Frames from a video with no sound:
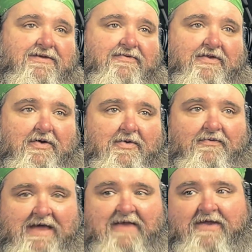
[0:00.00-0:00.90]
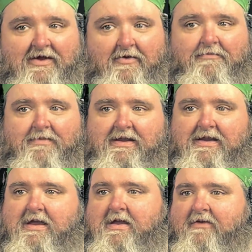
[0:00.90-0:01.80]
So that's helped me.
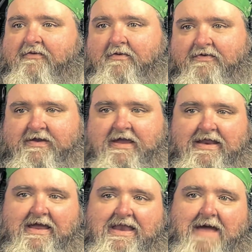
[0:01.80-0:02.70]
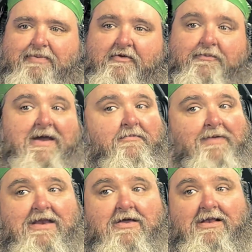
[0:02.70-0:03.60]
So getting in that perspective, but
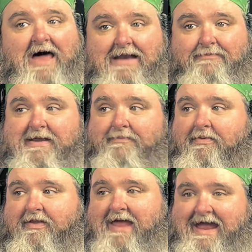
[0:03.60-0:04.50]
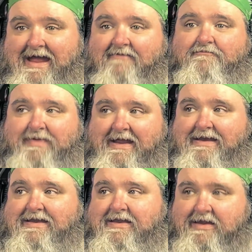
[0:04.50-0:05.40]
I know a lot of people that have been
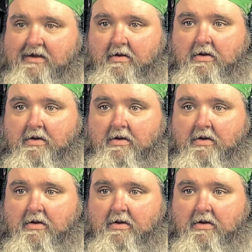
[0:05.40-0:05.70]
here.